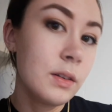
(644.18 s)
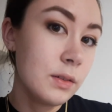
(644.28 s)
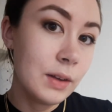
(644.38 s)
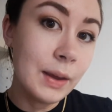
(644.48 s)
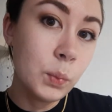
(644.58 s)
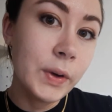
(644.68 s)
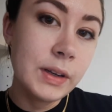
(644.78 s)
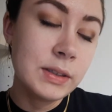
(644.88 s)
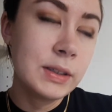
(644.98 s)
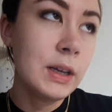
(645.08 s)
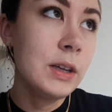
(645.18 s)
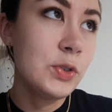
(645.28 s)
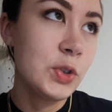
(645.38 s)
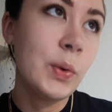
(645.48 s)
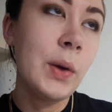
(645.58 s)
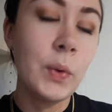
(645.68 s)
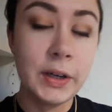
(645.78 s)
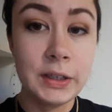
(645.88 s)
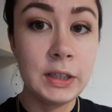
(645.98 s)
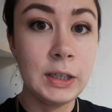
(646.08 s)
And when I say, do I want to
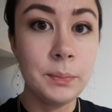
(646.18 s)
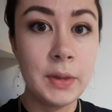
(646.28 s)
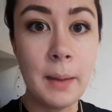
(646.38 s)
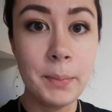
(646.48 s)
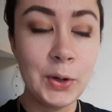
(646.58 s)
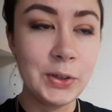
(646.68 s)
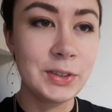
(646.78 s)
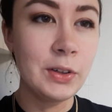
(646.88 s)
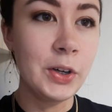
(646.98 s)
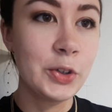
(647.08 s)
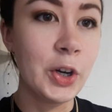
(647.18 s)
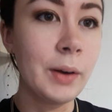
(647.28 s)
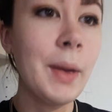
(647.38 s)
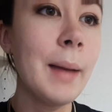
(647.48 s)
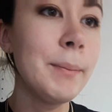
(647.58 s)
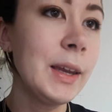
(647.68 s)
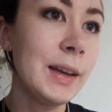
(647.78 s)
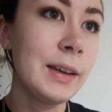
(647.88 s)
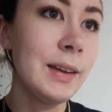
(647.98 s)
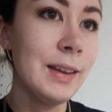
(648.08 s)
keep that purse long term, I'm
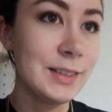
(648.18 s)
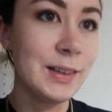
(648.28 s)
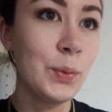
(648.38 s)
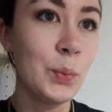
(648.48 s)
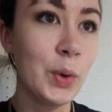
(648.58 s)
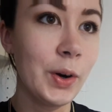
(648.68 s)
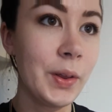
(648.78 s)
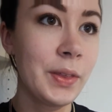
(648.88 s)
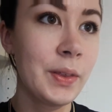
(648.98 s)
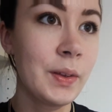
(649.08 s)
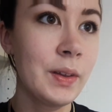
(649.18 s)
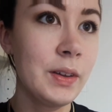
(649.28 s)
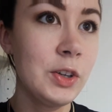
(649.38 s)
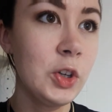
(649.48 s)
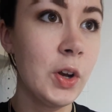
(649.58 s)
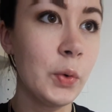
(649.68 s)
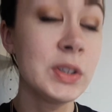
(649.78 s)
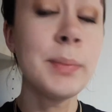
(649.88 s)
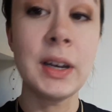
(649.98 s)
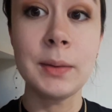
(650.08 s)
meaning, is it worth, you know,
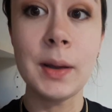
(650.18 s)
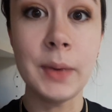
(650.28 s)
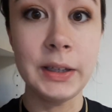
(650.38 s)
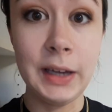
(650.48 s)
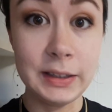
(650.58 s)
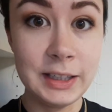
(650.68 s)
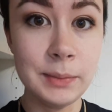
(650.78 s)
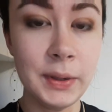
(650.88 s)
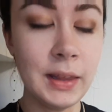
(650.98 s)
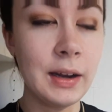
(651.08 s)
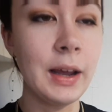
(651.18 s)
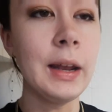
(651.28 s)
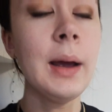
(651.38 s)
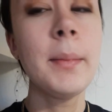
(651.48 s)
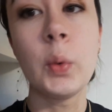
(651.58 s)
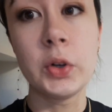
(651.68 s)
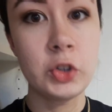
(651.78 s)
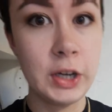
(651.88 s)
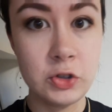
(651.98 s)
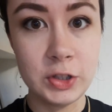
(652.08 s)
spending my money and keeping that item, or should
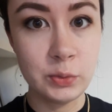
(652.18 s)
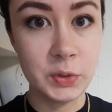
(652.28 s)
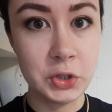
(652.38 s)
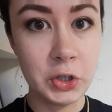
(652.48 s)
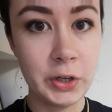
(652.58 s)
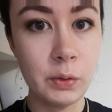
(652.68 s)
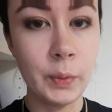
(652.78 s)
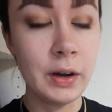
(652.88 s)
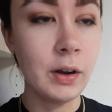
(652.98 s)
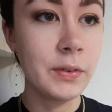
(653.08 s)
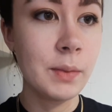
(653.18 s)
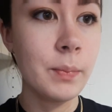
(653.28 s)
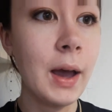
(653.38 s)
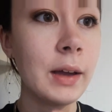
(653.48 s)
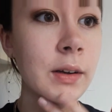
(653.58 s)
I just return it right off the bat?